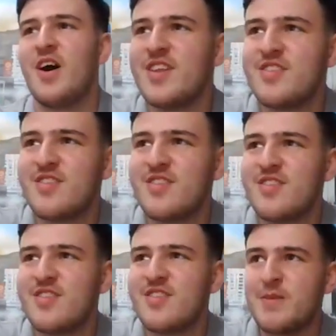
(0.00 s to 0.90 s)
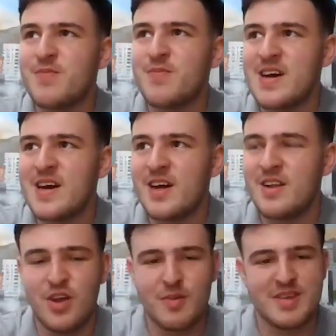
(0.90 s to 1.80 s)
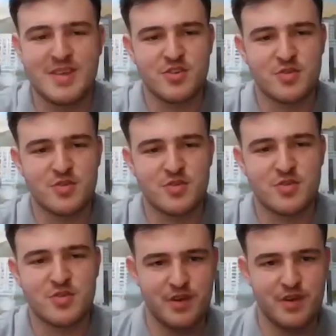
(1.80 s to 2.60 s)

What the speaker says: I read something about, not about social media, but